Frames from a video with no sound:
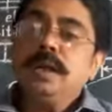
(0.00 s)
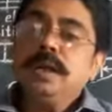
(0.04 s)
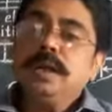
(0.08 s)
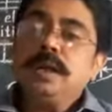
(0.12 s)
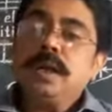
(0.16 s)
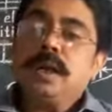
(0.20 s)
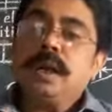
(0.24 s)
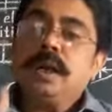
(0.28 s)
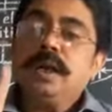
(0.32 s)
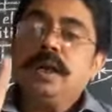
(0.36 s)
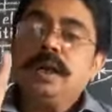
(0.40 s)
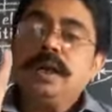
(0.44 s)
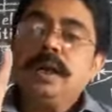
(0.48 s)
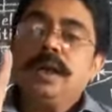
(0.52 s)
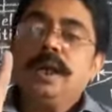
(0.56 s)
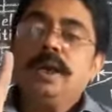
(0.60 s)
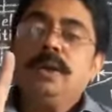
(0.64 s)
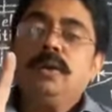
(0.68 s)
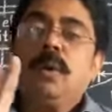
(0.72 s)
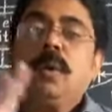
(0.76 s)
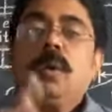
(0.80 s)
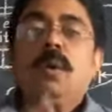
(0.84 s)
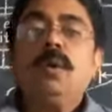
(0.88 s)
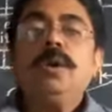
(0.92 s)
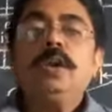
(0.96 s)

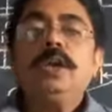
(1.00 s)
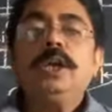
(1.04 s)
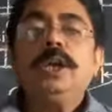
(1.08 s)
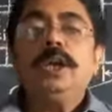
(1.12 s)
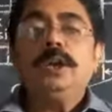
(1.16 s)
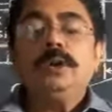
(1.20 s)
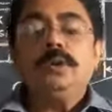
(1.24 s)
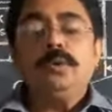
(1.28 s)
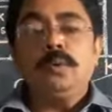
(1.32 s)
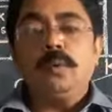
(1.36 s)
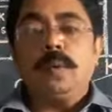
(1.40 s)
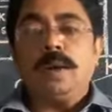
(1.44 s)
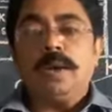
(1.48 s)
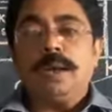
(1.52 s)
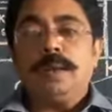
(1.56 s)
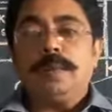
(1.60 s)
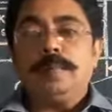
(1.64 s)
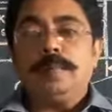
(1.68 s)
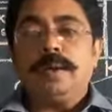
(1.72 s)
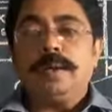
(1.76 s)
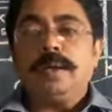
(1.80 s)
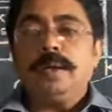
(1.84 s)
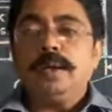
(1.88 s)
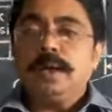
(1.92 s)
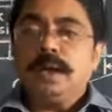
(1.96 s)
contain only two
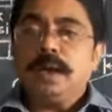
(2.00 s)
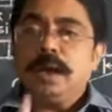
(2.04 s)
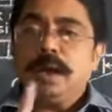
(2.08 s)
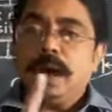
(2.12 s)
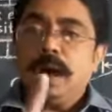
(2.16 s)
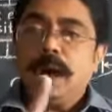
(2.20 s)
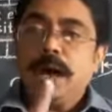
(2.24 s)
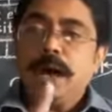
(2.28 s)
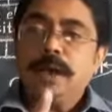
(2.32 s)
elements,